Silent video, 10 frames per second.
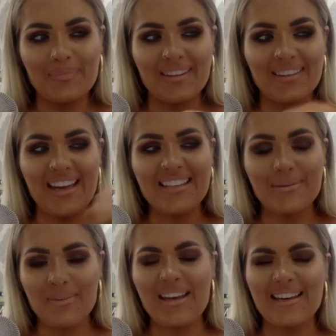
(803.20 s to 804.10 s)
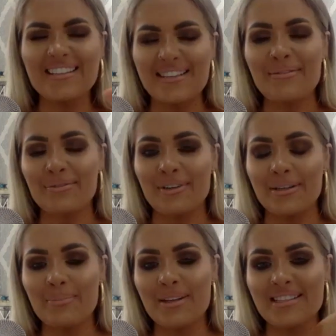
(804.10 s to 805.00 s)
that is it is
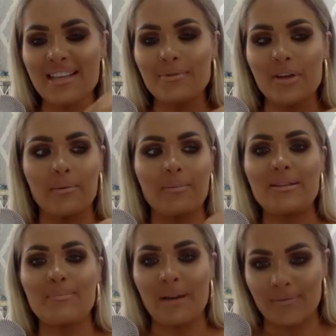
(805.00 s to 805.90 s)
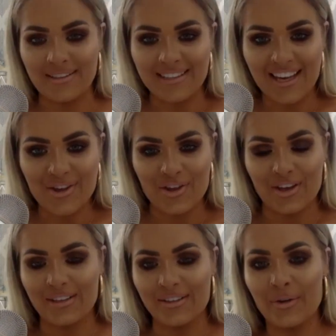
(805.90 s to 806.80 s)
different, but at the same time I'm into
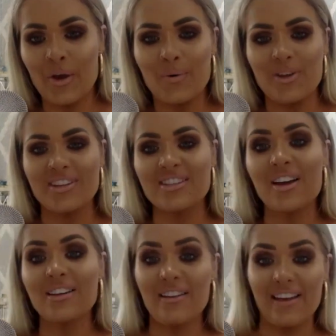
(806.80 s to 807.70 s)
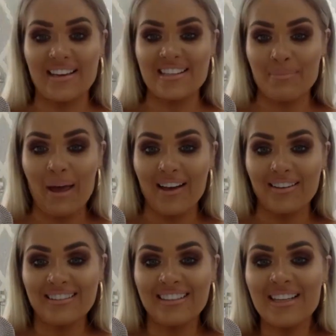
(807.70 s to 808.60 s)
manifestation, which is kind of like a
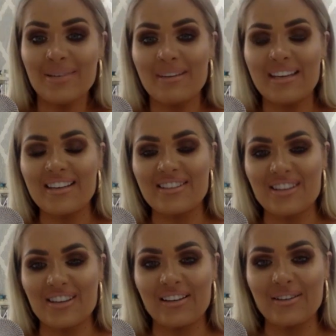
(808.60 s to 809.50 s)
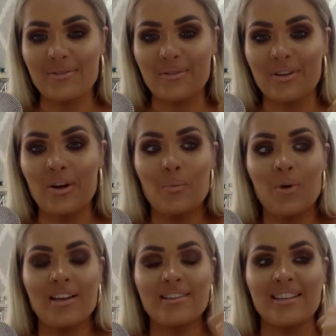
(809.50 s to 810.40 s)
spell, because you're kind of, you know,
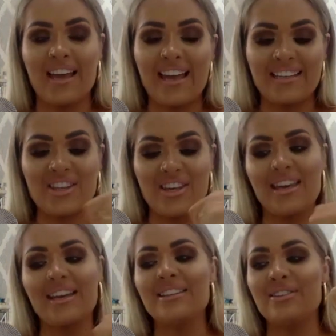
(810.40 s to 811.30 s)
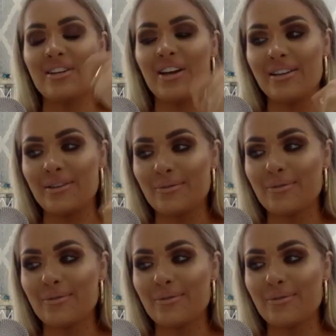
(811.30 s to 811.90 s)
words are energy and you kind of